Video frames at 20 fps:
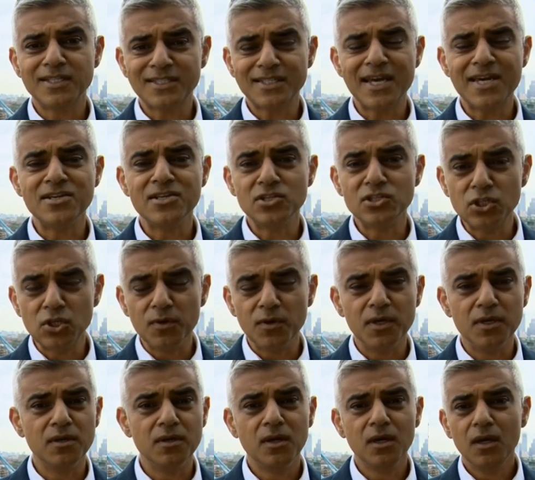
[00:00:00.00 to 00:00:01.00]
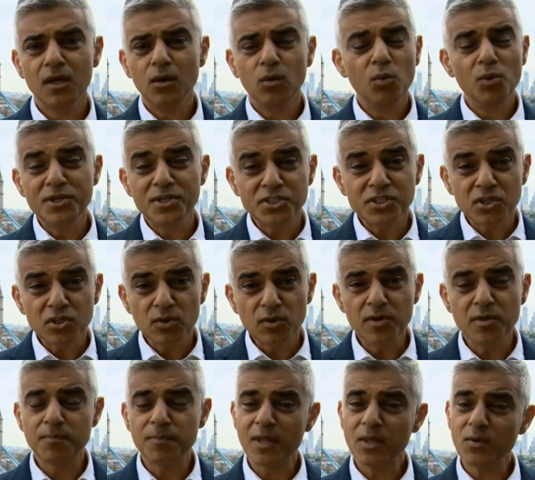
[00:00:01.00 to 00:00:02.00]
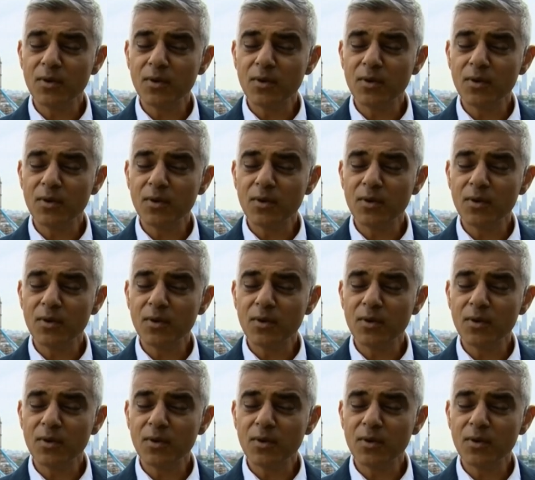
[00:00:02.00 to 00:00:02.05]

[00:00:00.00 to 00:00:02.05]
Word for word: is saying and doing, we disagree with.